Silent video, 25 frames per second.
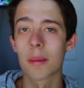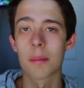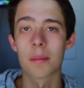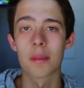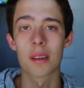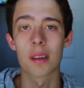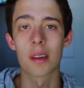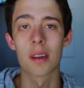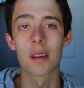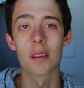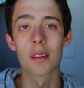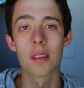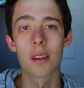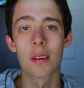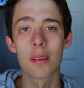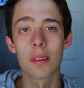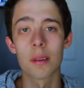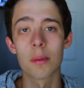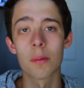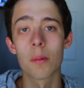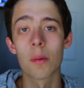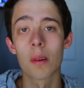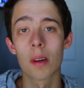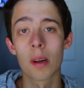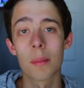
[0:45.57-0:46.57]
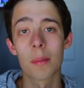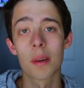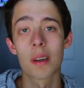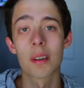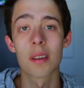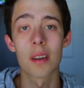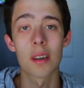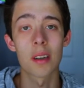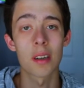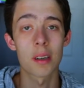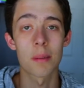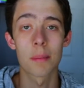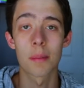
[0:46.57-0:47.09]
I'm just going to tell you what I'm going to
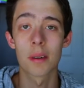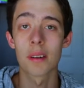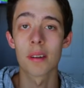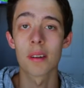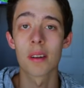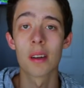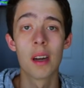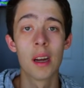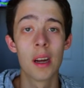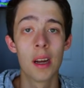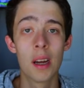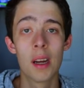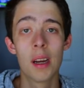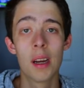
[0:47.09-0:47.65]
talk about,